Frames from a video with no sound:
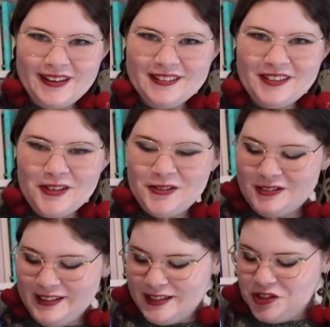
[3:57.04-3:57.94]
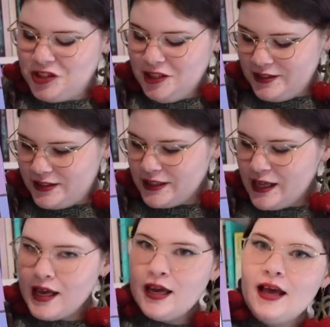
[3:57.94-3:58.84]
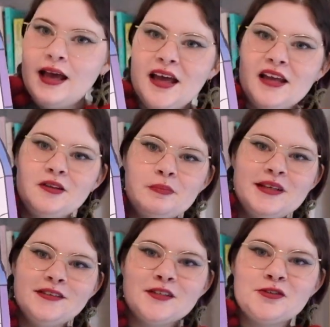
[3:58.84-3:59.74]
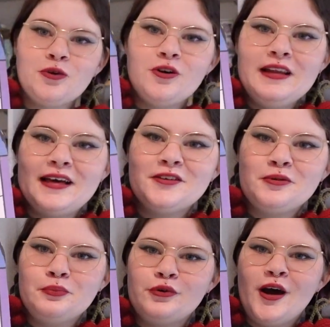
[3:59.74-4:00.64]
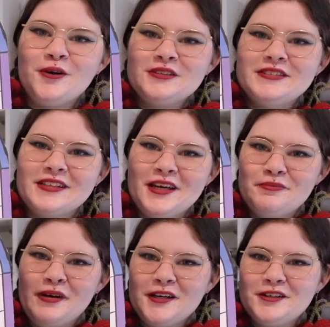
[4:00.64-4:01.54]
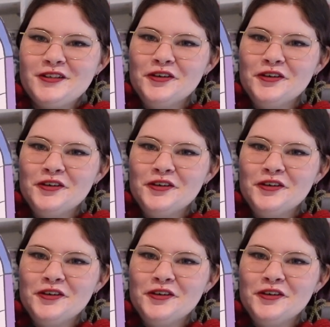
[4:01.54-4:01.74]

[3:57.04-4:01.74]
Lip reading: like the acrylic sheet. And please ignore like the brown tape. I could